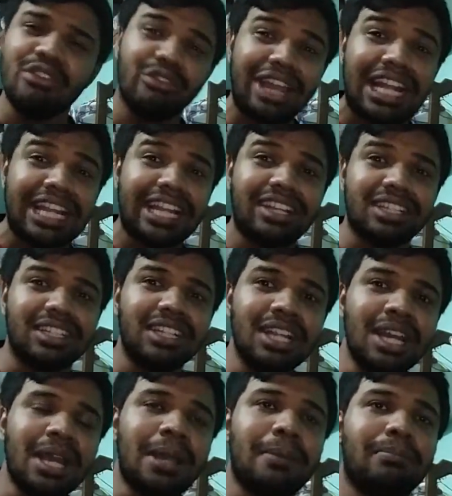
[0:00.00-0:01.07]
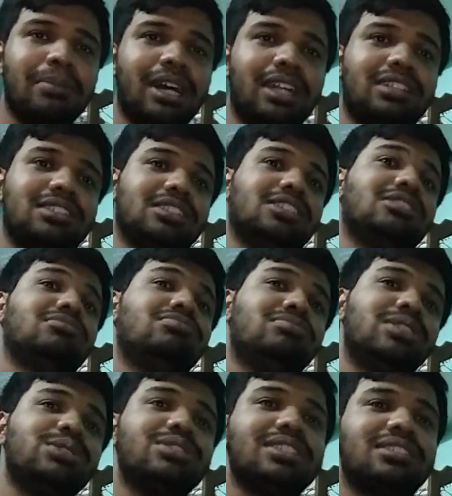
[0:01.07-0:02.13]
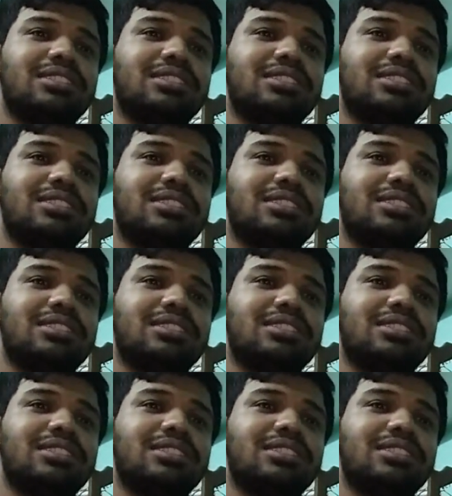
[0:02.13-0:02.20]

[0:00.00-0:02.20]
way later. But it was